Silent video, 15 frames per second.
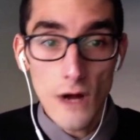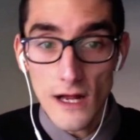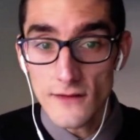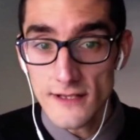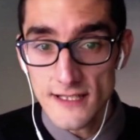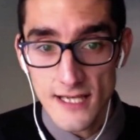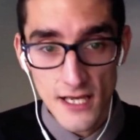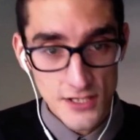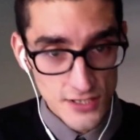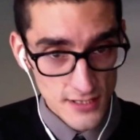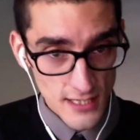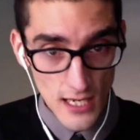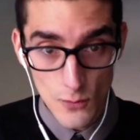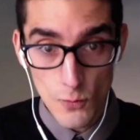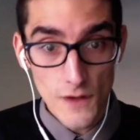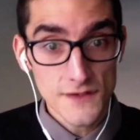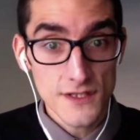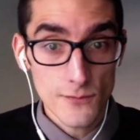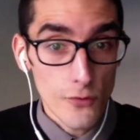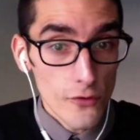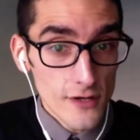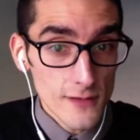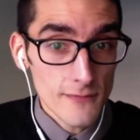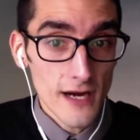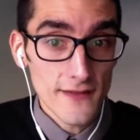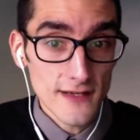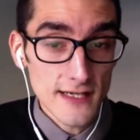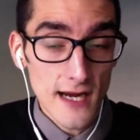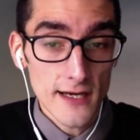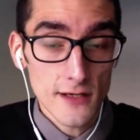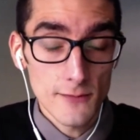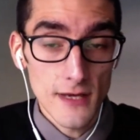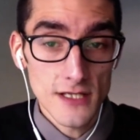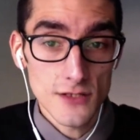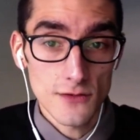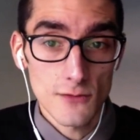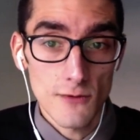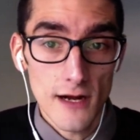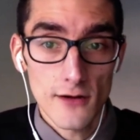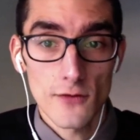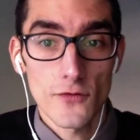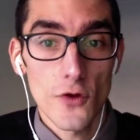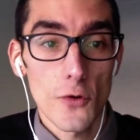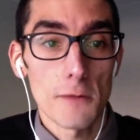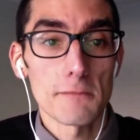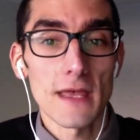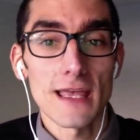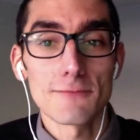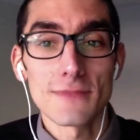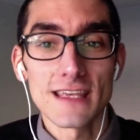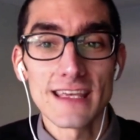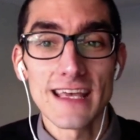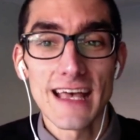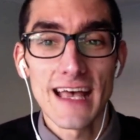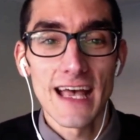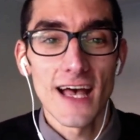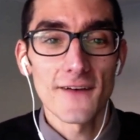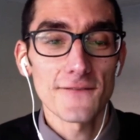well intentioned and well supported by the documentary record though it may be,